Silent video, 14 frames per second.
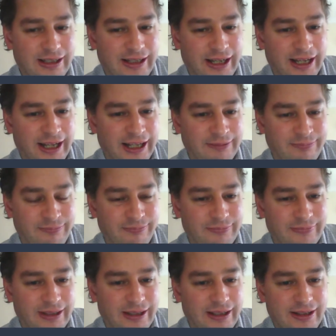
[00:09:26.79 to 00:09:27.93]
Um,
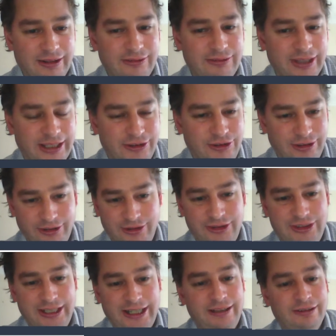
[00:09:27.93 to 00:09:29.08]
they should have
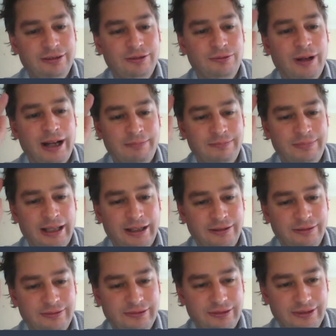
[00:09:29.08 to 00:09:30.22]
just taken on the one
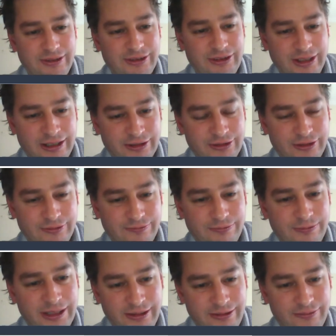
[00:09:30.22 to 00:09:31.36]
bloke to start off
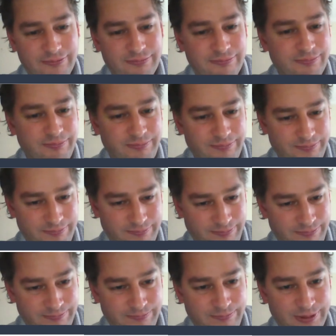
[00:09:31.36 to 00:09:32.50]
with and
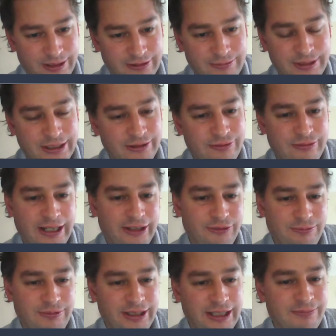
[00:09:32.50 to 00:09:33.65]
build a bit of
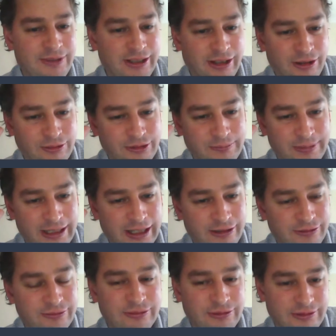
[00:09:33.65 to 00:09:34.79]
trust with him. The older
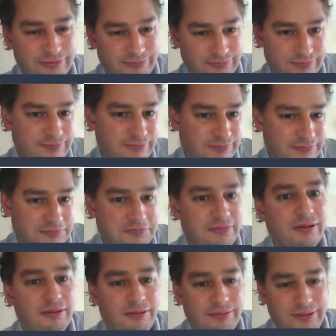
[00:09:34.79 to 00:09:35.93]
bloke, not
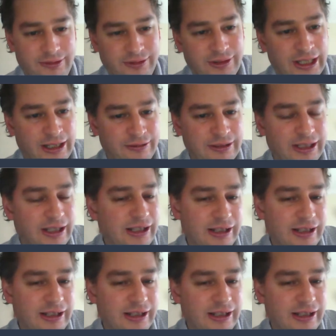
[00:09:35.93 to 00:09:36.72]
you know.